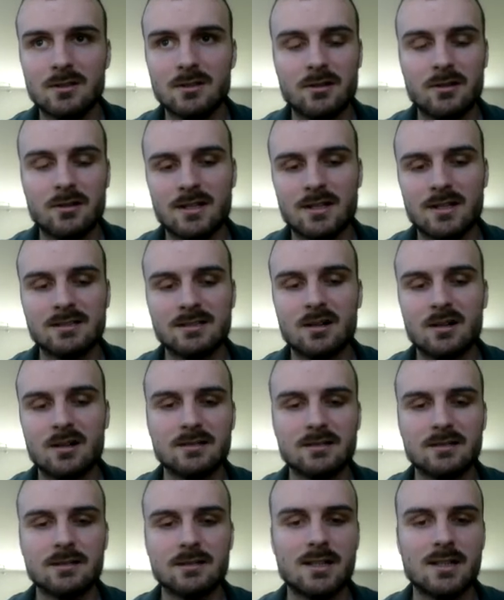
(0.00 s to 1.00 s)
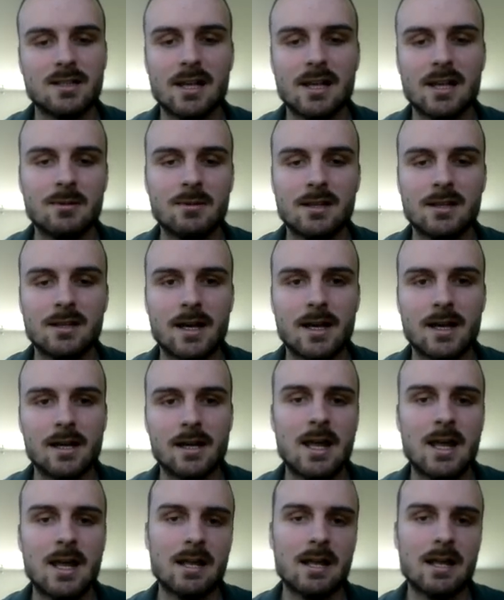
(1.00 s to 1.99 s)
So the test harness is claiming
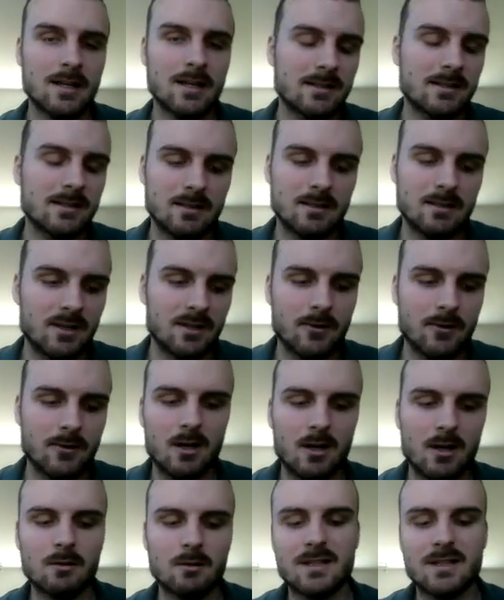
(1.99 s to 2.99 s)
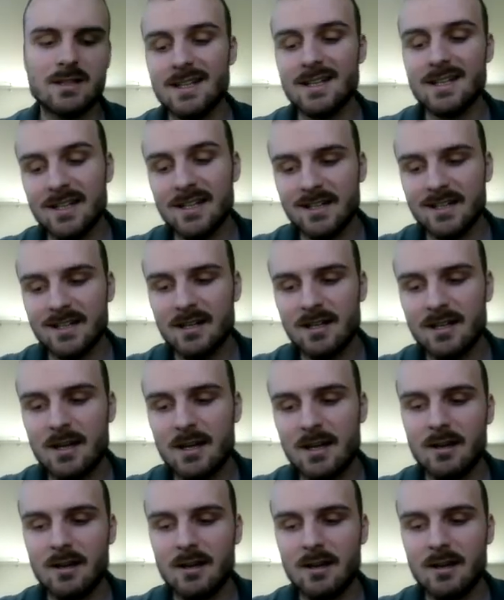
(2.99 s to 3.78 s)
that they did something wrong, but they didn't.